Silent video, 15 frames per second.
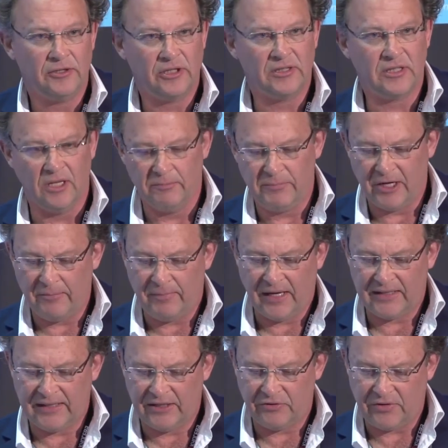Just a little bit
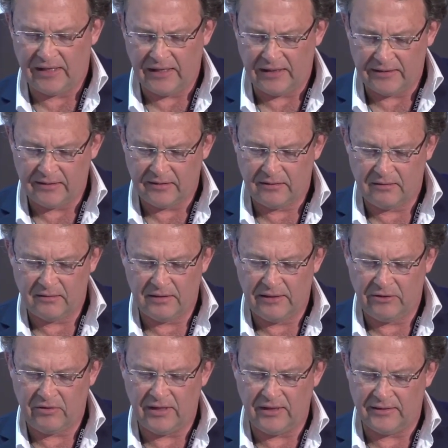about IntraHealth.
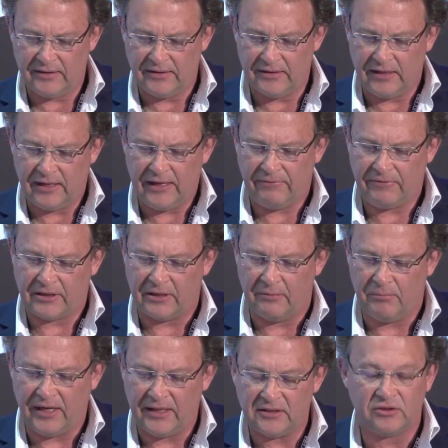IntraHealth is an
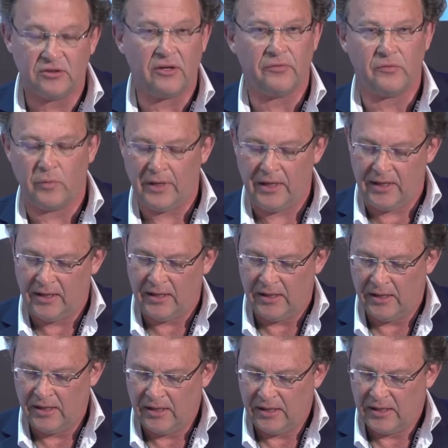African-based software
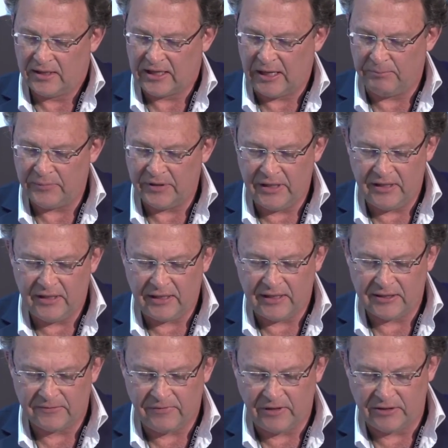company
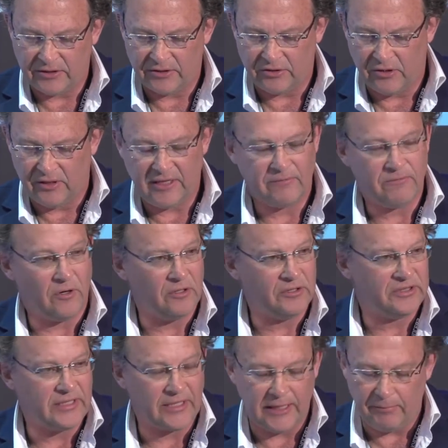that is focused on
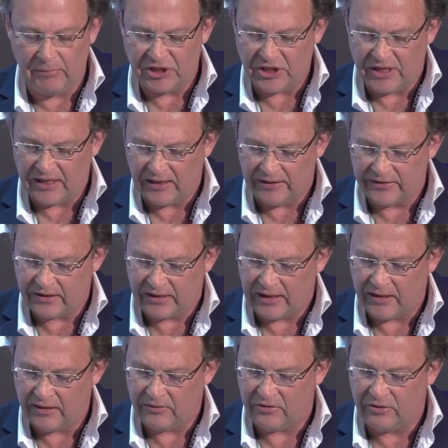advancing imaging
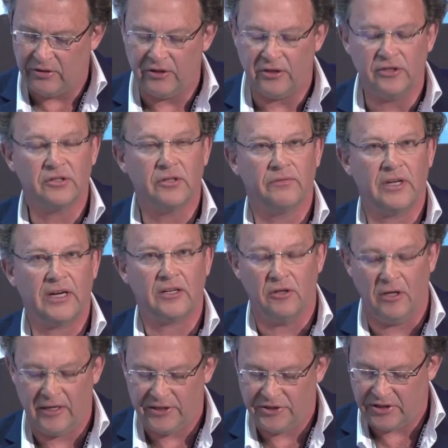healthcare through the use of
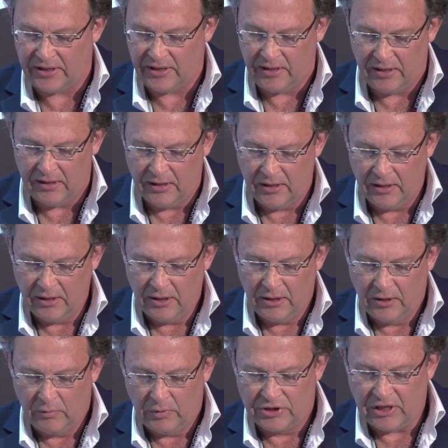technology,
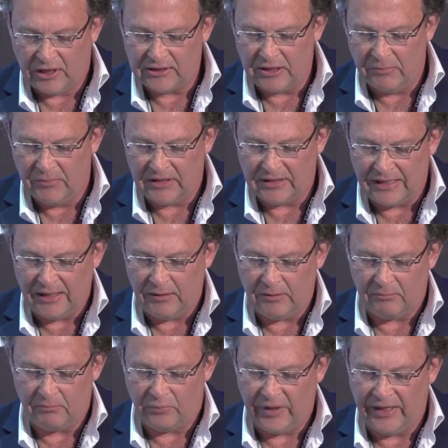which
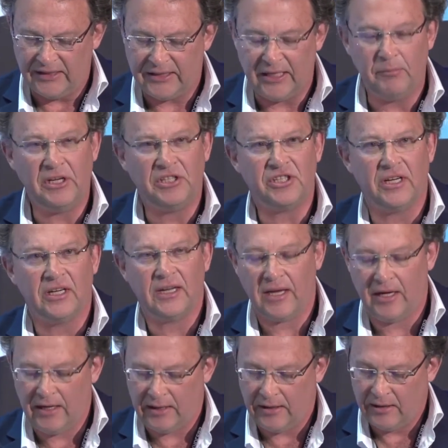ultimately brings imaging
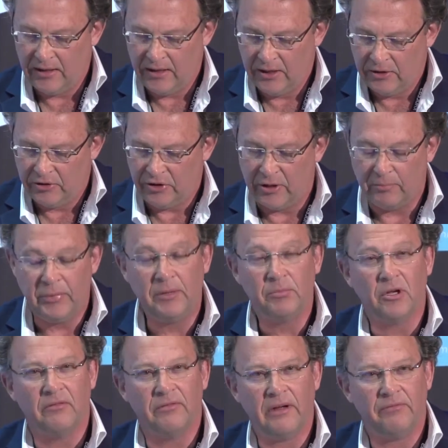care to the
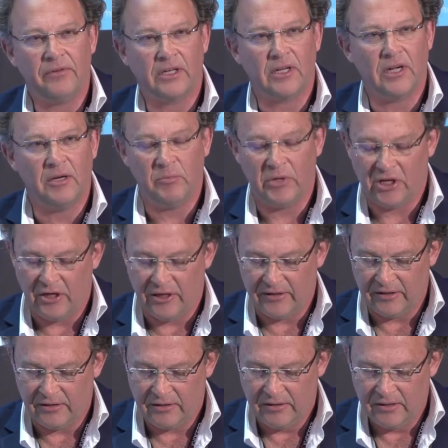people of Africa and beyond.